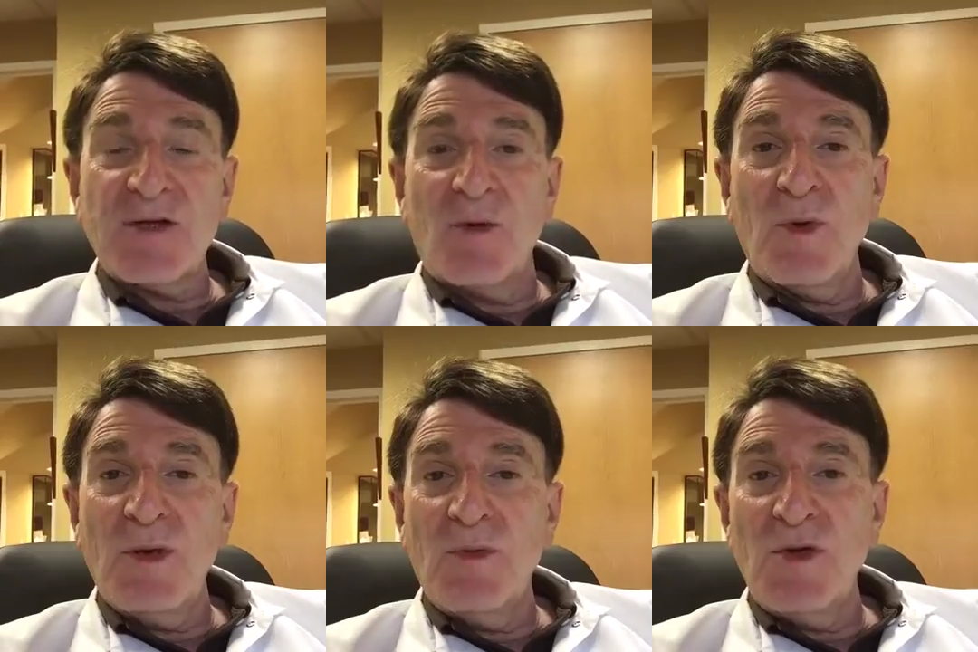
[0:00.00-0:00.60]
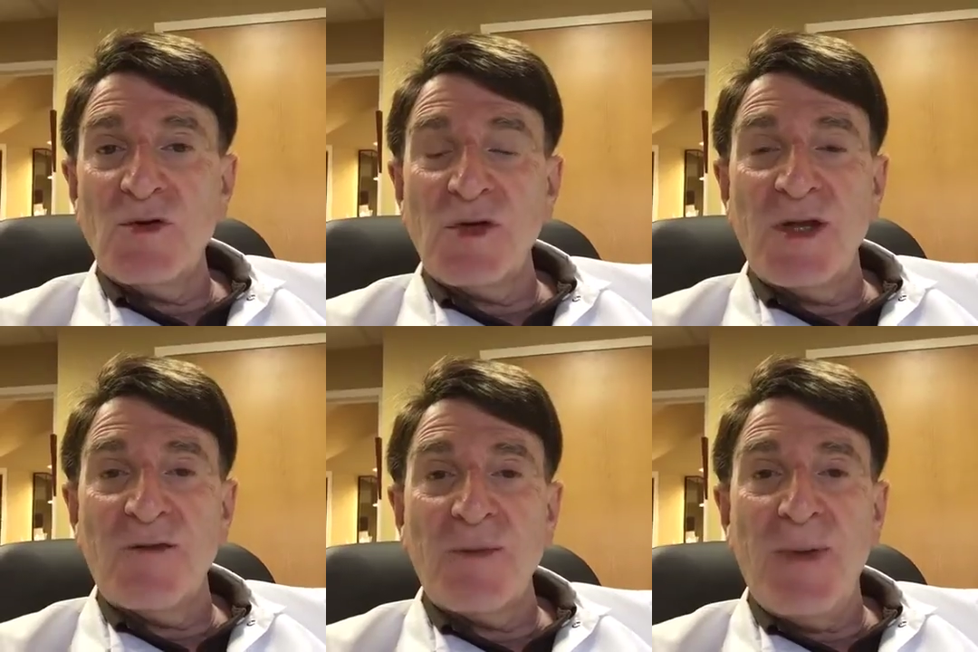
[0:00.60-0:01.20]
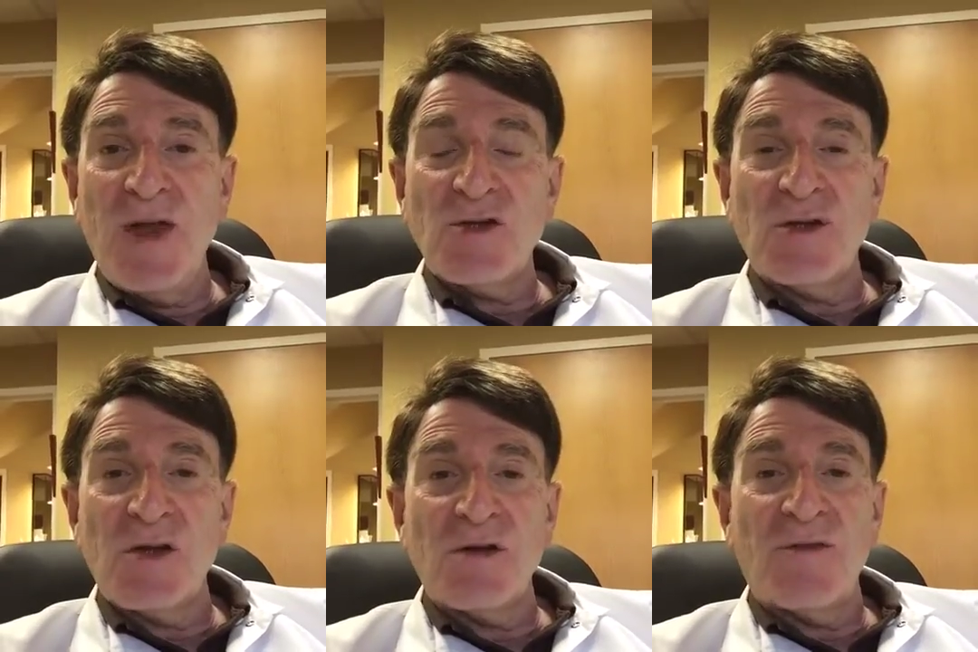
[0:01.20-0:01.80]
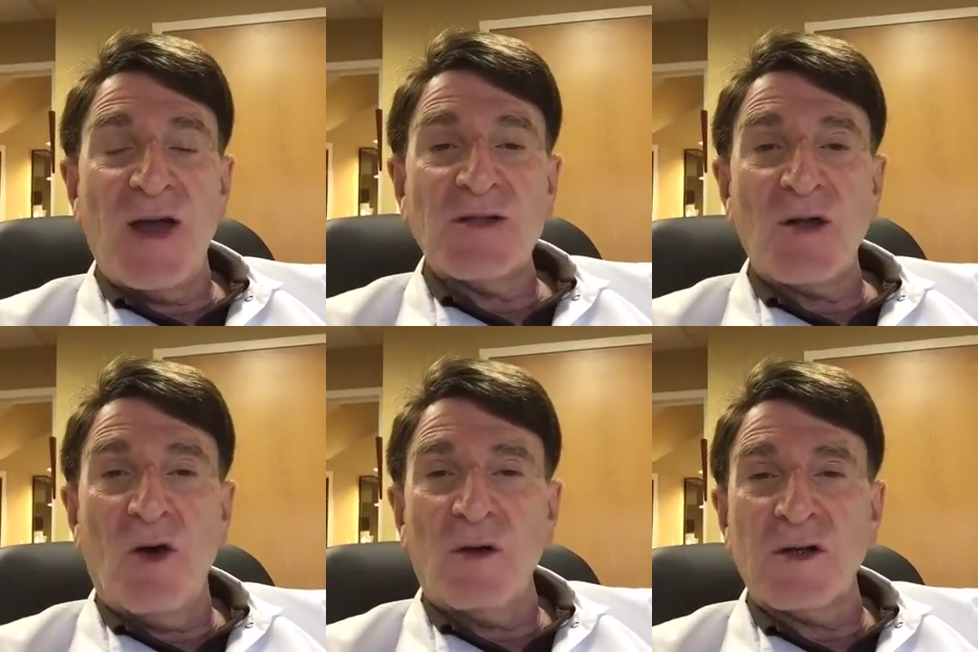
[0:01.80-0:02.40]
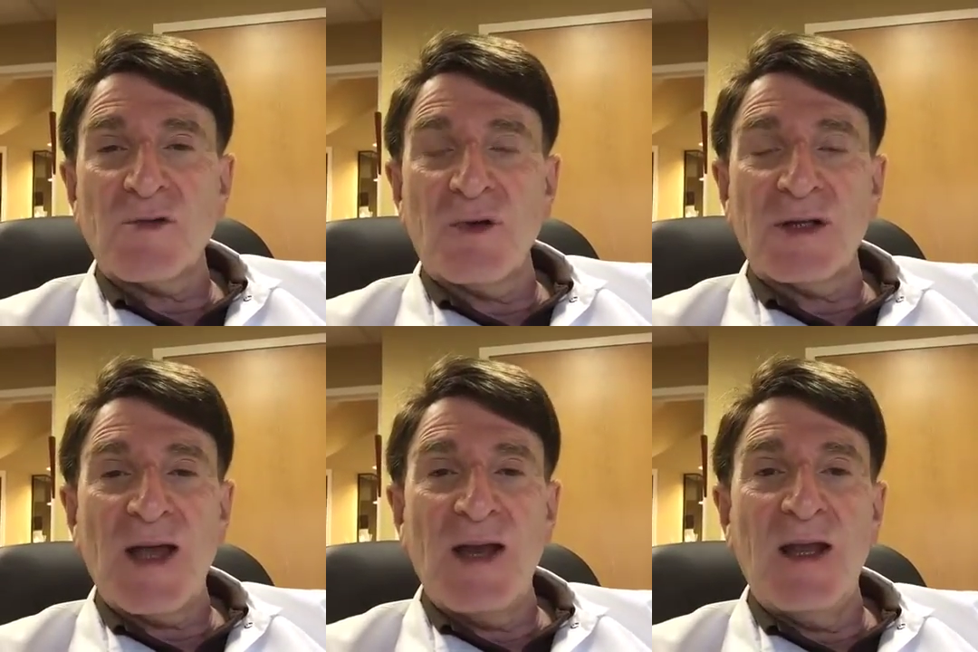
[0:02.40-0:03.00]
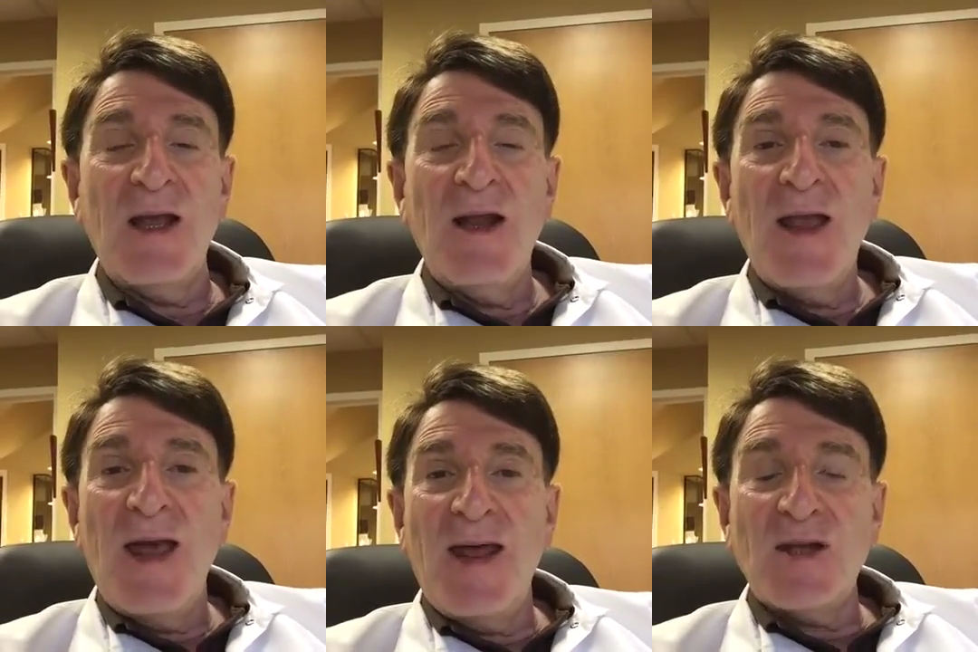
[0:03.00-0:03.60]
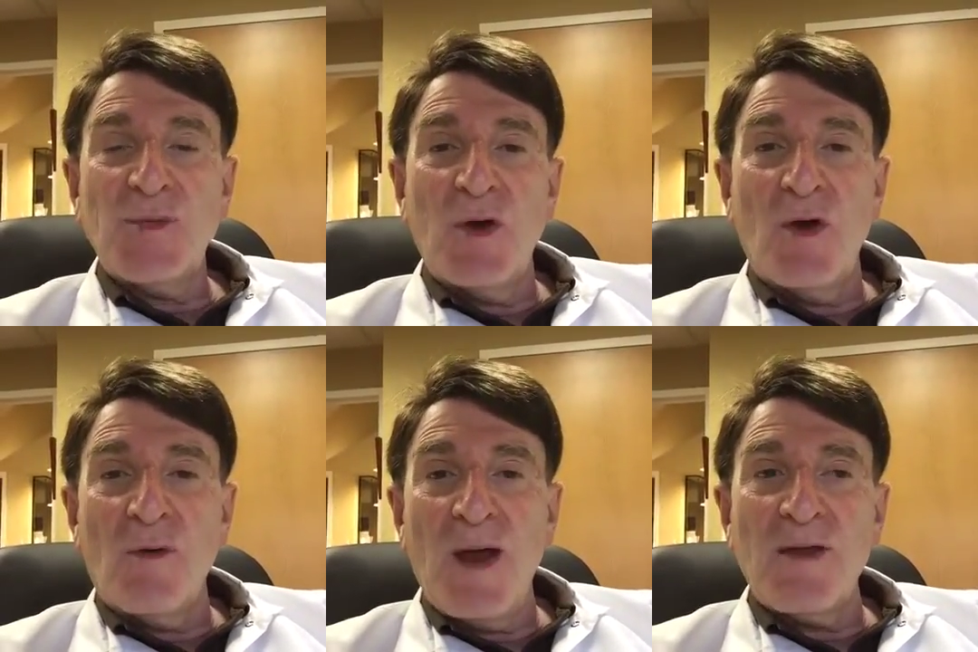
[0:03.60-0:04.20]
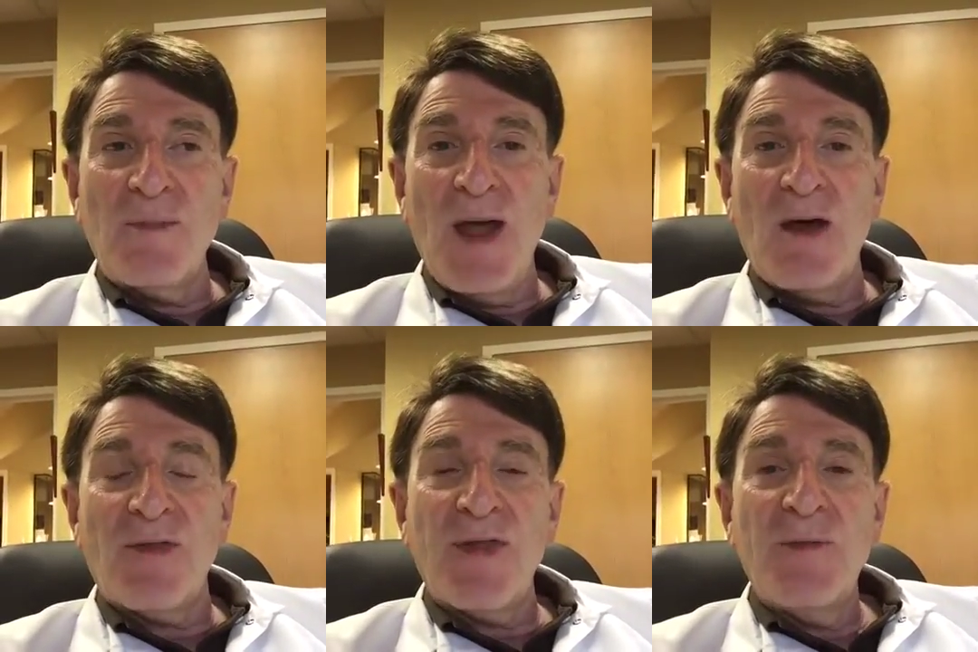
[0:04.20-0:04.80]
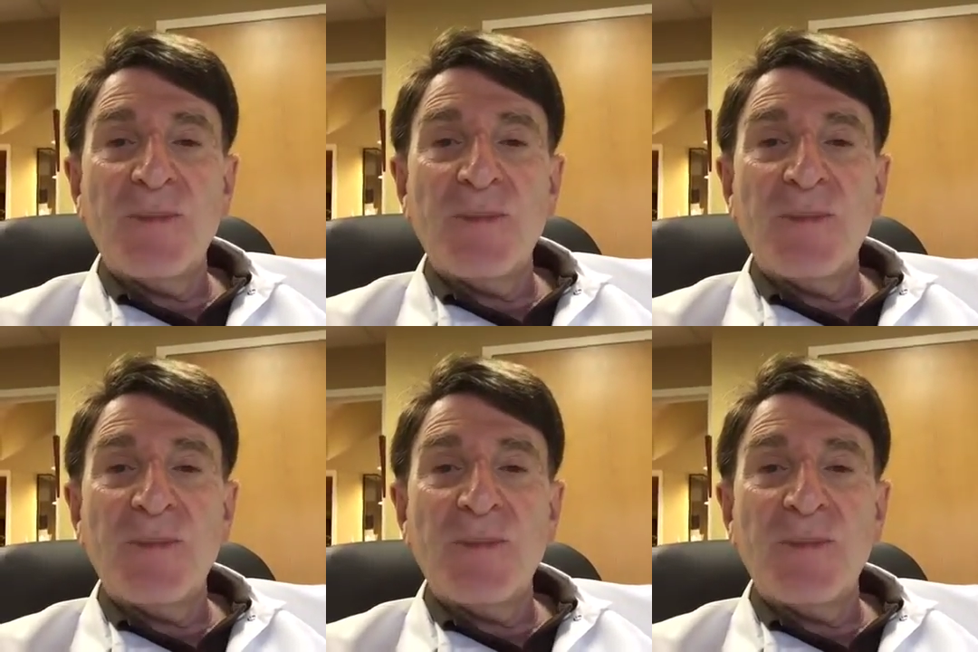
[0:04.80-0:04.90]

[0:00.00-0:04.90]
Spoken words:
So we usually give the patient the device to hold. It's real tiny. And as we go around the mouth,